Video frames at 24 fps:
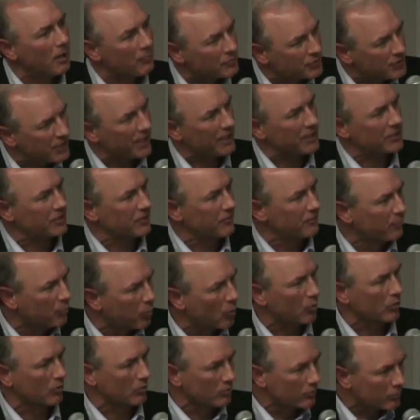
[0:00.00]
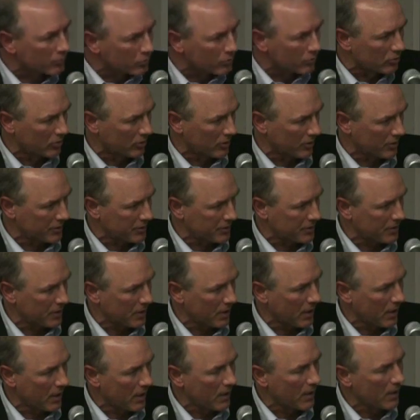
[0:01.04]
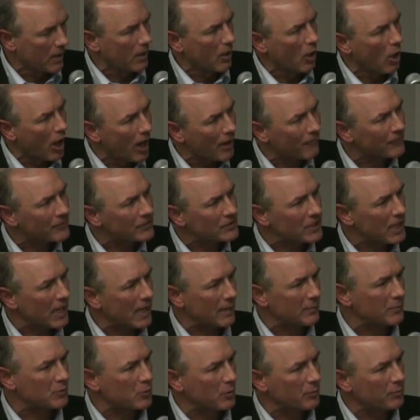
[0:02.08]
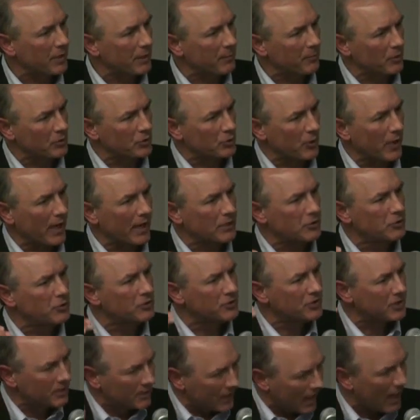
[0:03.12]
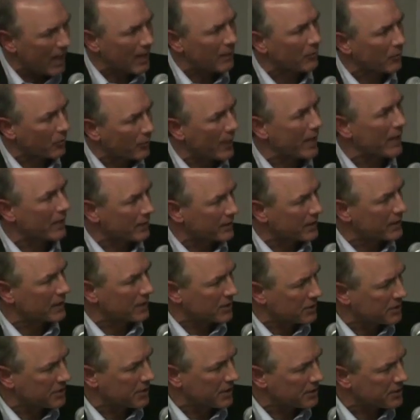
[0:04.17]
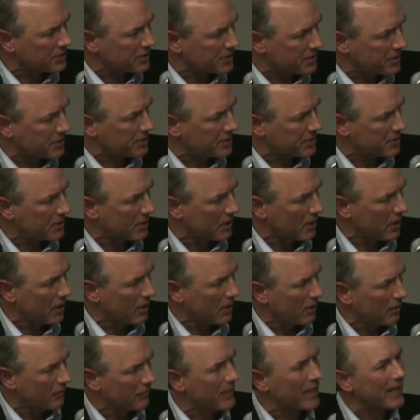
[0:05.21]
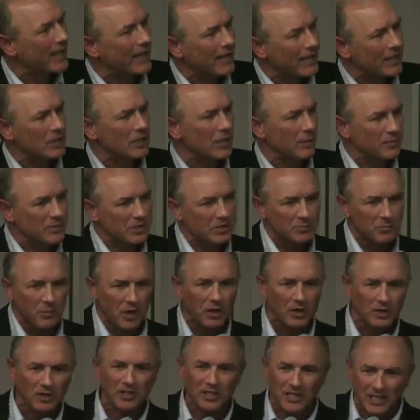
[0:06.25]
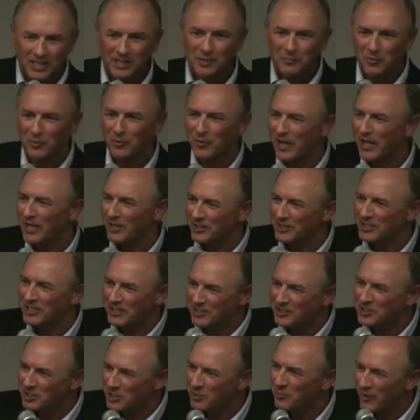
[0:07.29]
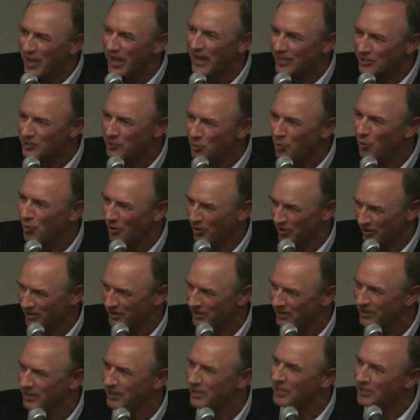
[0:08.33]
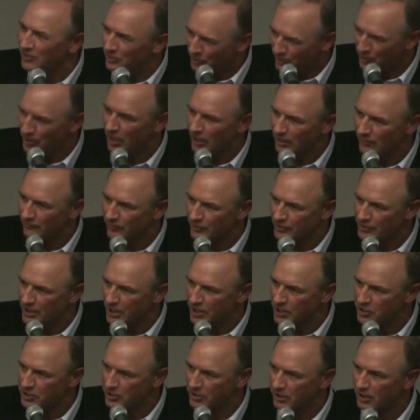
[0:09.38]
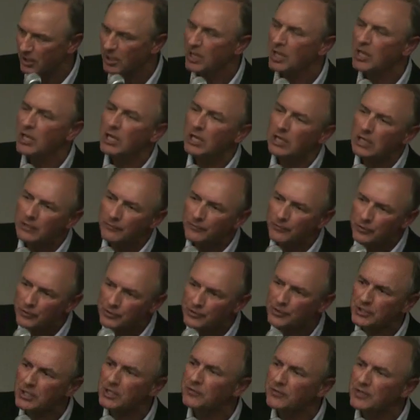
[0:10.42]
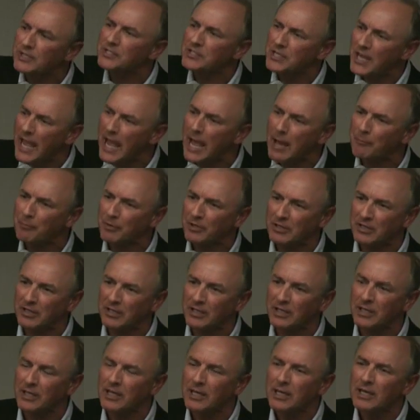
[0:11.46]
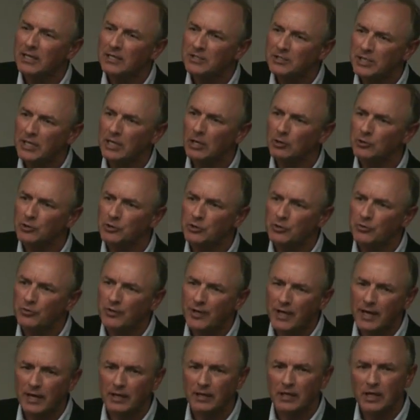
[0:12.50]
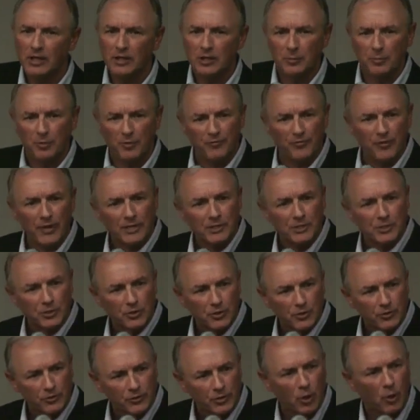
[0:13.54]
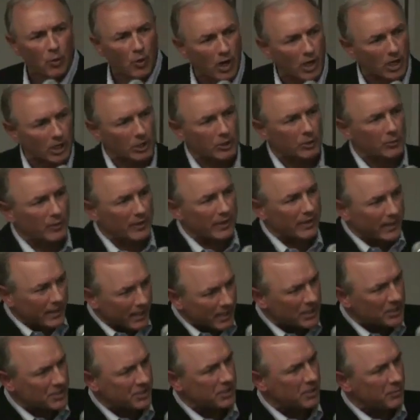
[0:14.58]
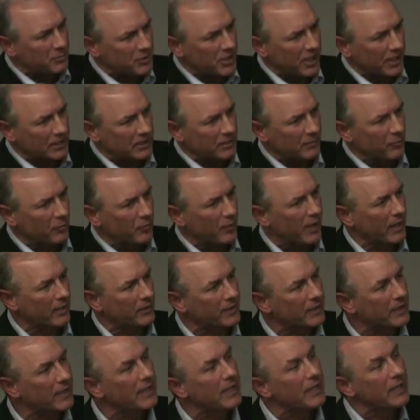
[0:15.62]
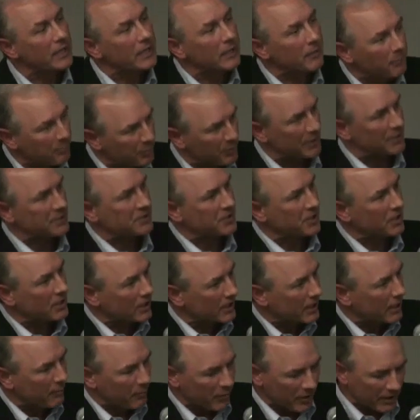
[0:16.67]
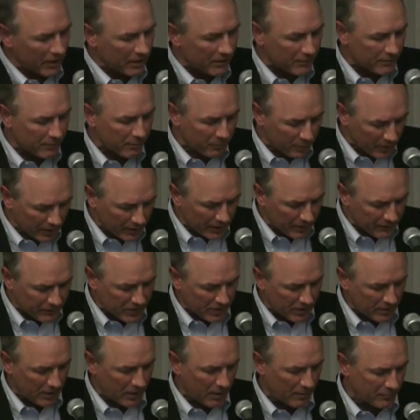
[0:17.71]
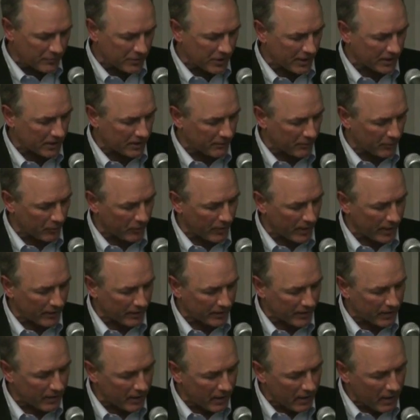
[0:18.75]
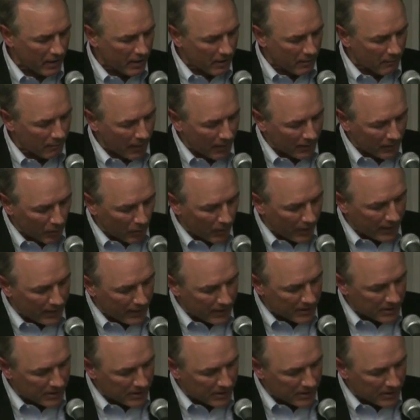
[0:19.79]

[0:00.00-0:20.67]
objective moral rules. Oftentimes when people try to deny morality exists, they end up smuggling in morality into the back door in their conversation. And if you see this happening, it tells you that the professor, though arguing against objective morality, implicitly believes in objective morality by the way